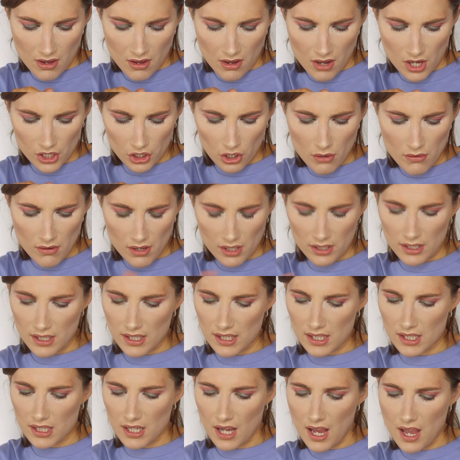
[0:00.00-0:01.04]
I don't
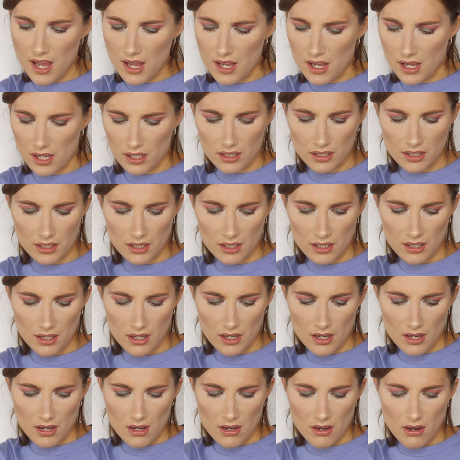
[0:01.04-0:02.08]
understand.
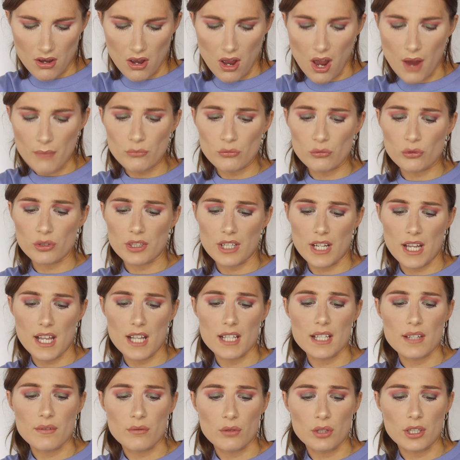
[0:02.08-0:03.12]
I'm
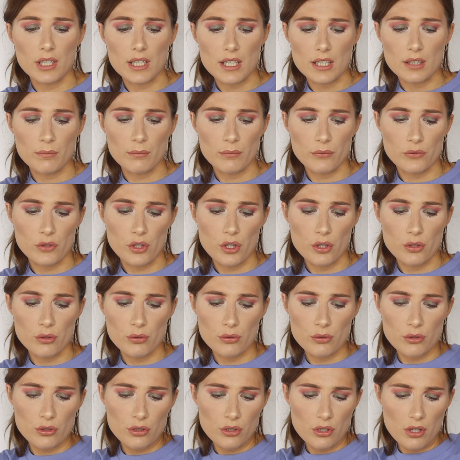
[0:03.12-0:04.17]
really
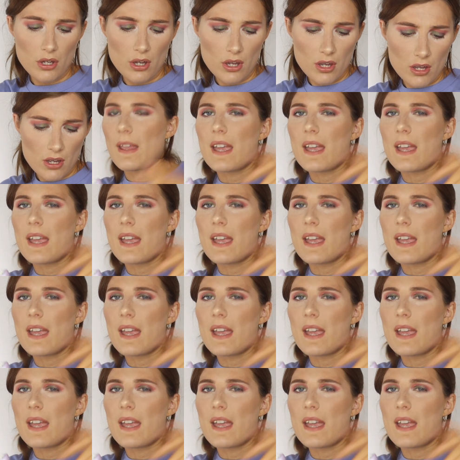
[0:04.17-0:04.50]
confused.